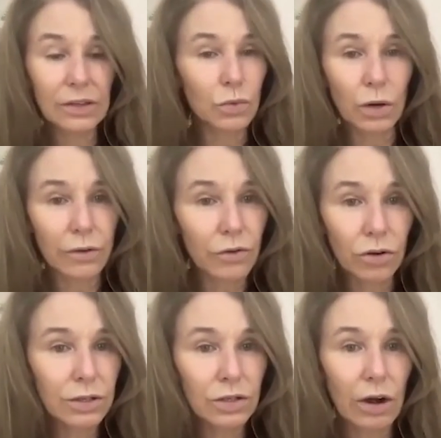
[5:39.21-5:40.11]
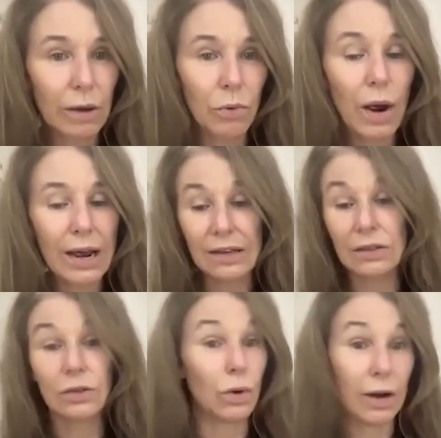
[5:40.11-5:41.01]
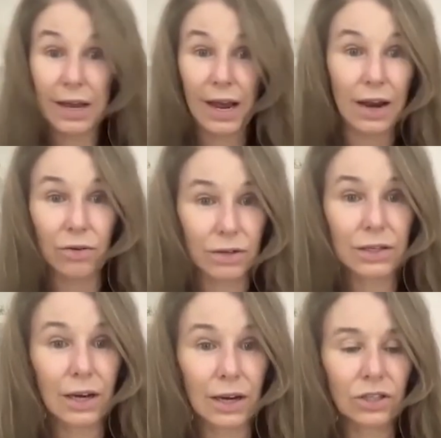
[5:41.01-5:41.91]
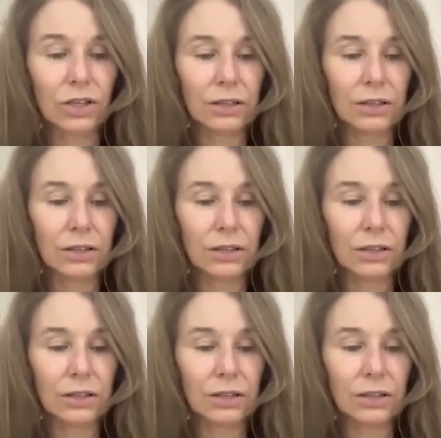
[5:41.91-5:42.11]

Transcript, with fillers: is what I've got to scrape away. This is what I cannot touch.